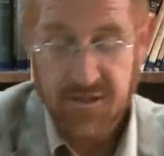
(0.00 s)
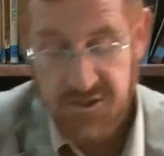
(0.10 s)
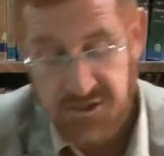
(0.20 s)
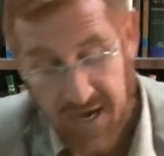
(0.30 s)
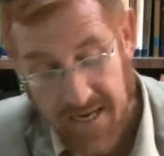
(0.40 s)

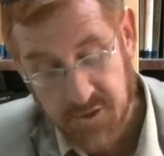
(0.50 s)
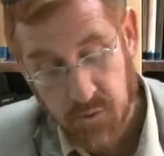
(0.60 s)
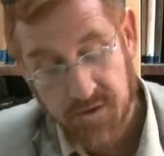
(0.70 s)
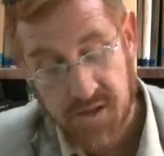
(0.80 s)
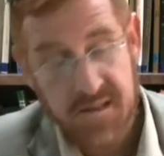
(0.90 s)

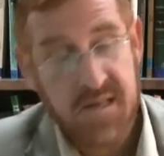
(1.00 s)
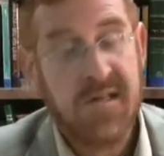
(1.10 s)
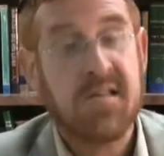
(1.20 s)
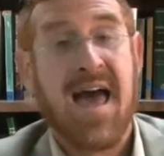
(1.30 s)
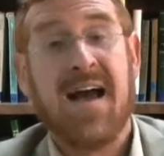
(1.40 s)
Joshua does the
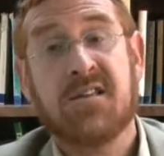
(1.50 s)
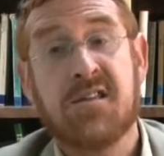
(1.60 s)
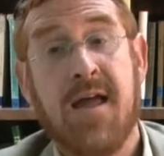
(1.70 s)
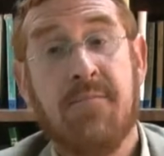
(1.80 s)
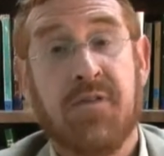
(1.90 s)
exact
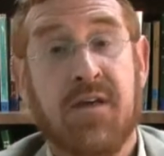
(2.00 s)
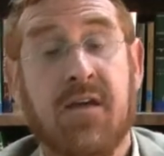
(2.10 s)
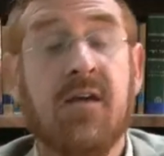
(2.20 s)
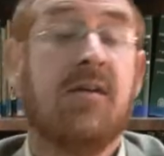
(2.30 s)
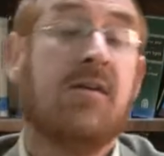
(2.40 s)
same
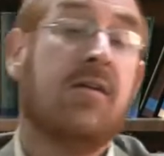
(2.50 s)
thing